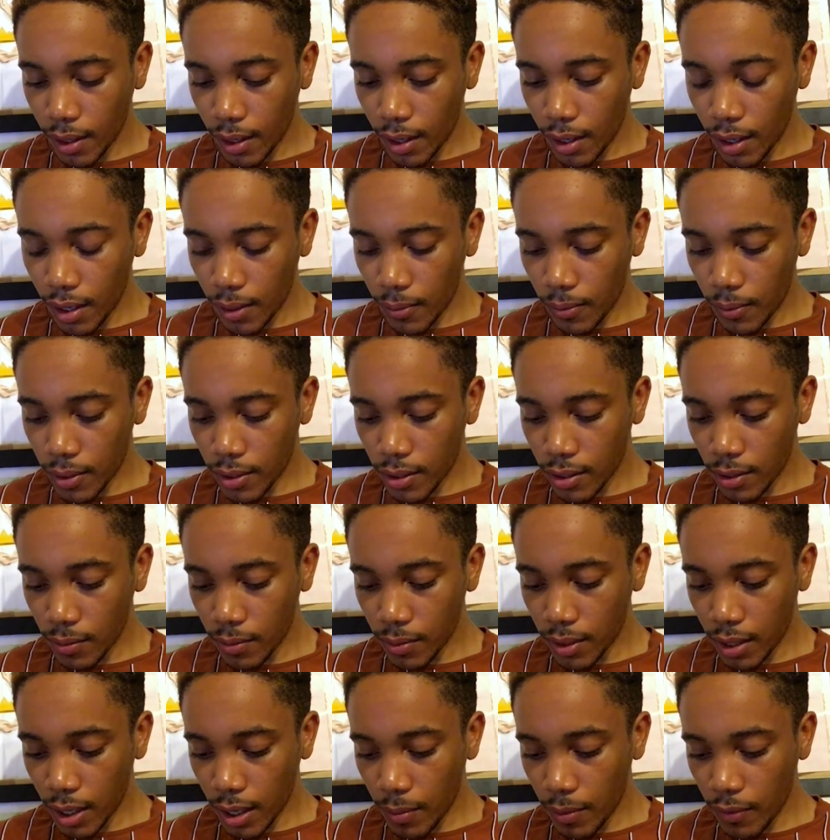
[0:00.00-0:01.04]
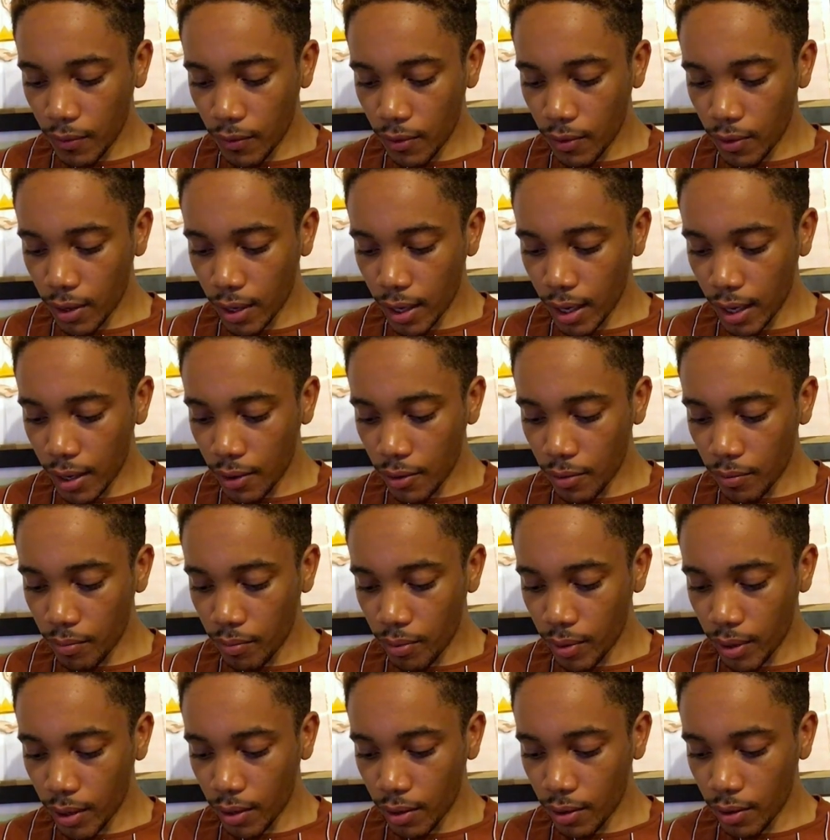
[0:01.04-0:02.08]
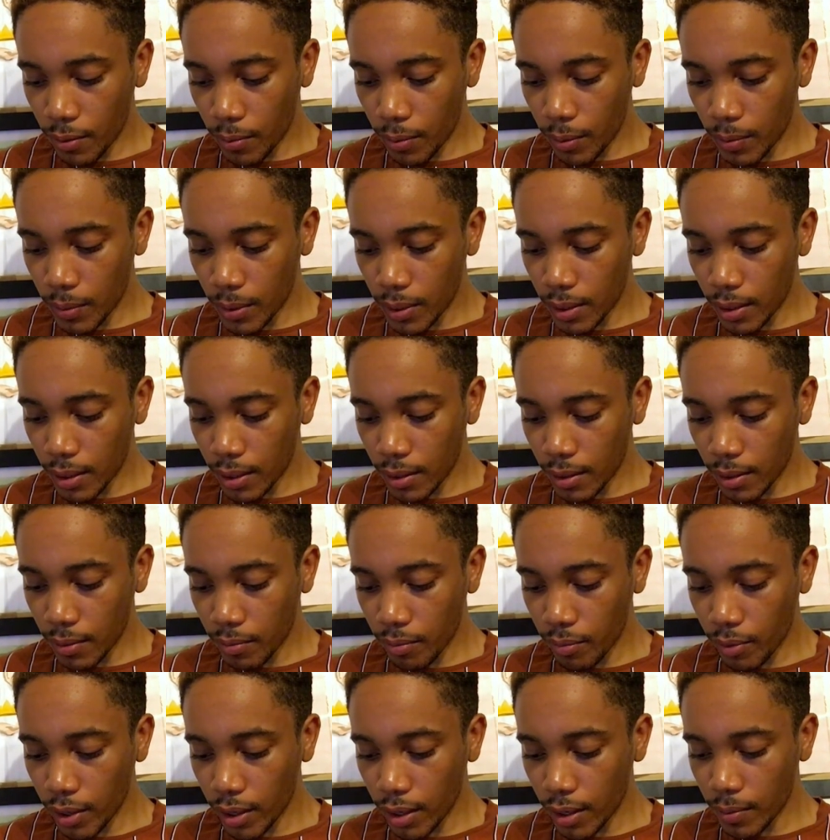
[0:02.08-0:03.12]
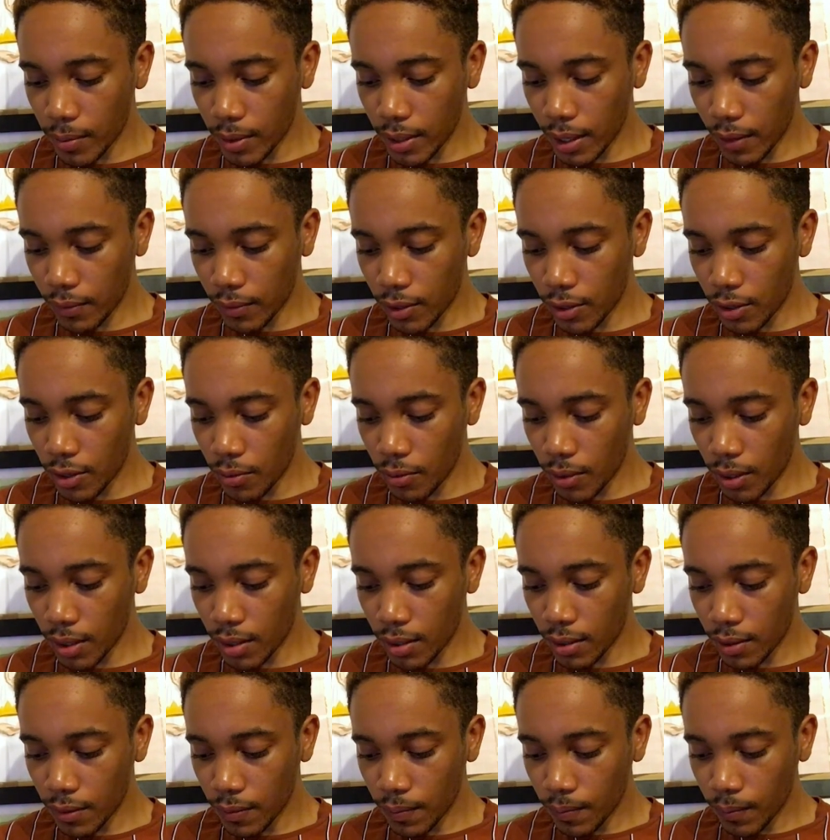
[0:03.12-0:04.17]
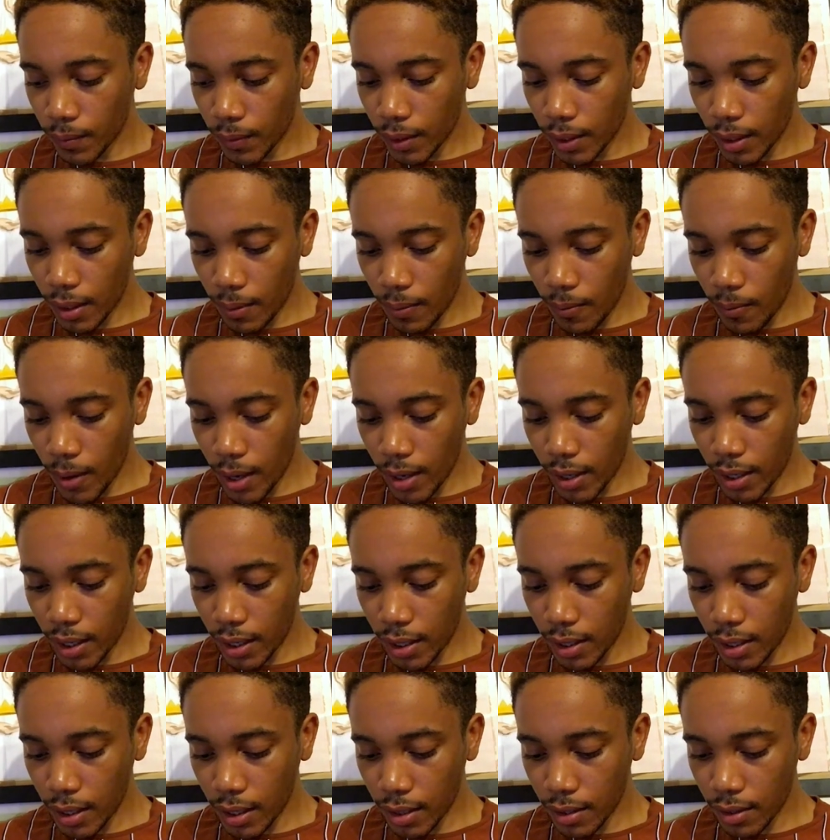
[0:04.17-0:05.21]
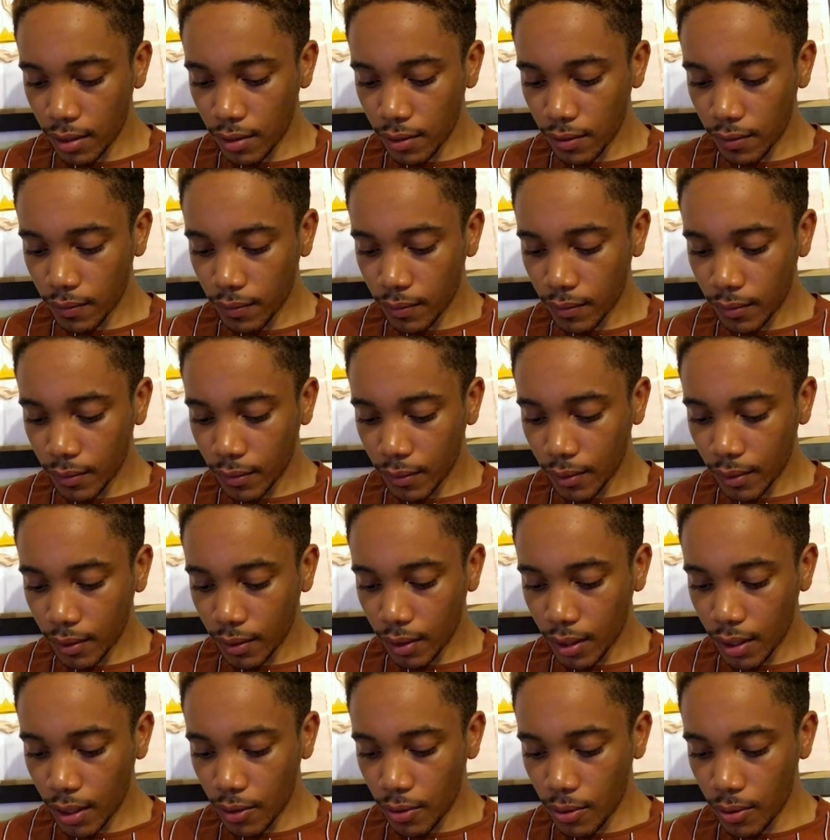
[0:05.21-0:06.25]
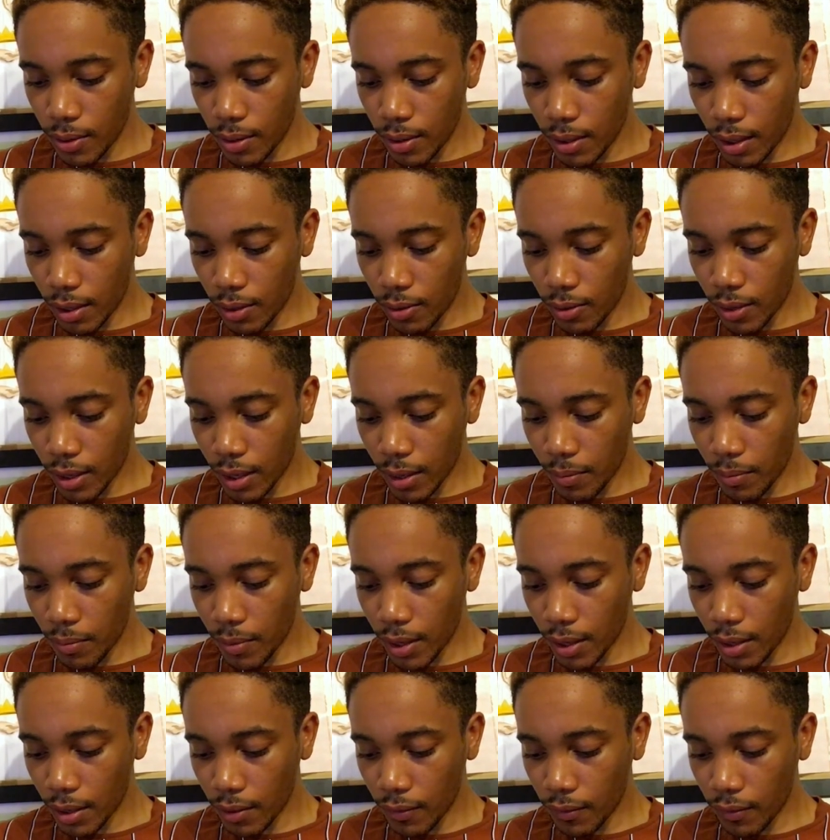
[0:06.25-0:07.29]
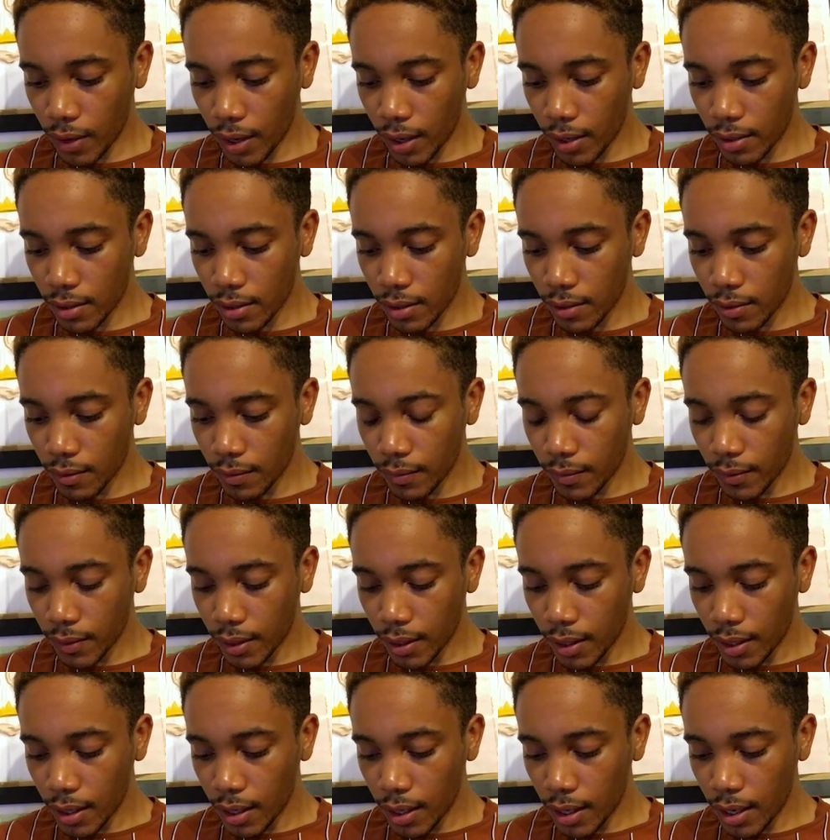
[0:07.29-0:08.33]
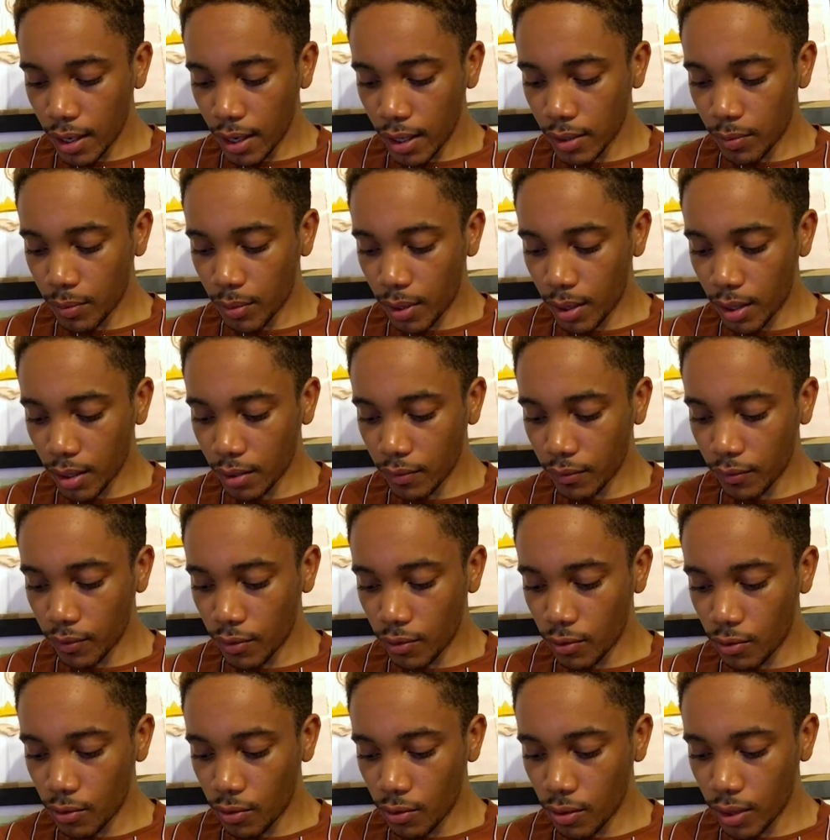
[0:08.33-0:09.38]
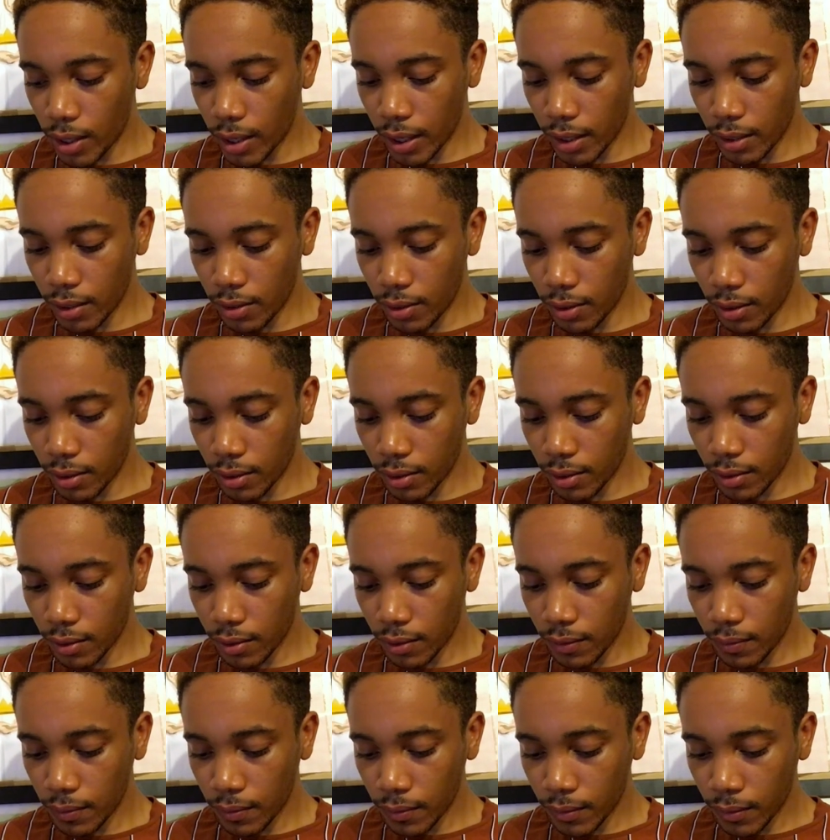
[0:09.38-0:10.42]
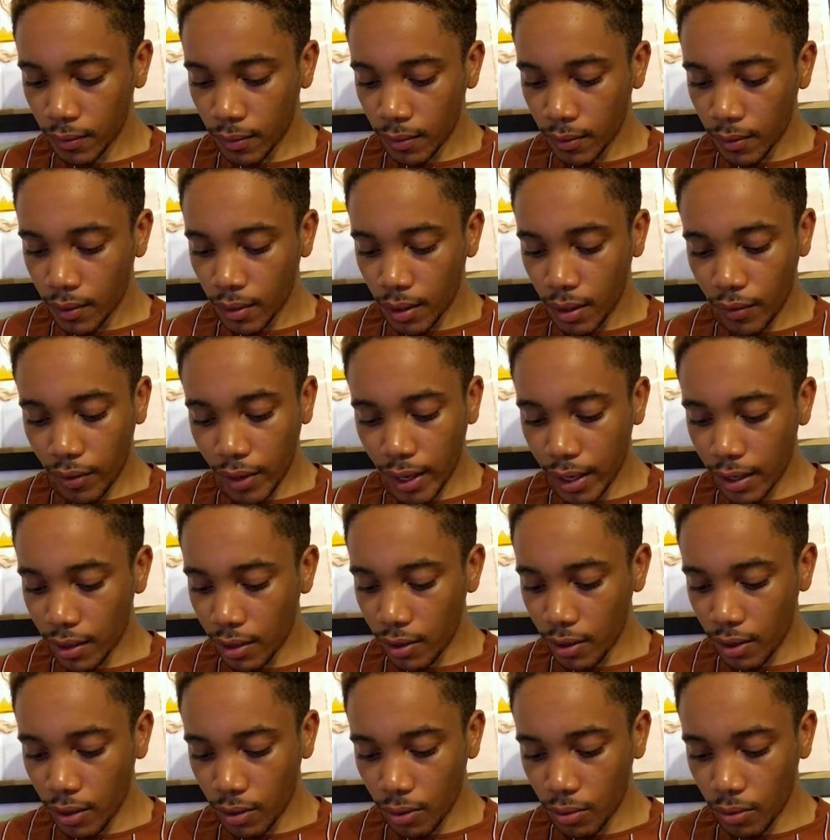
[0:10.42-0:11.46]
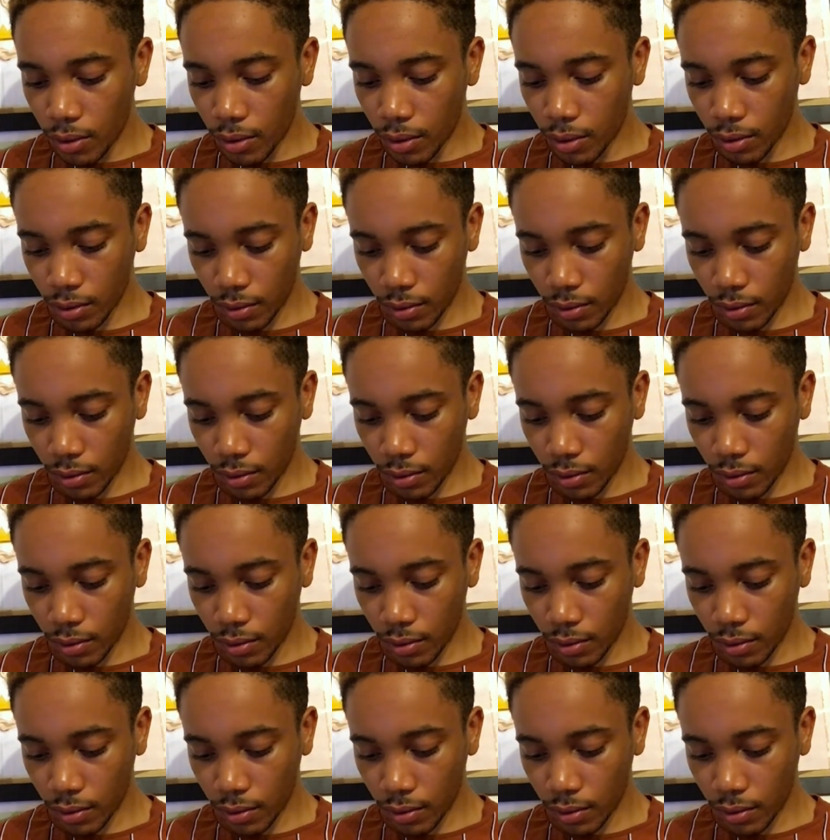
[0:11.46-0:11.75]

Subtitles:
It was some time before Kay could bring himself to do it, and when he did, he could not look at me in the face. He asked pardon for all he had done. If I had known,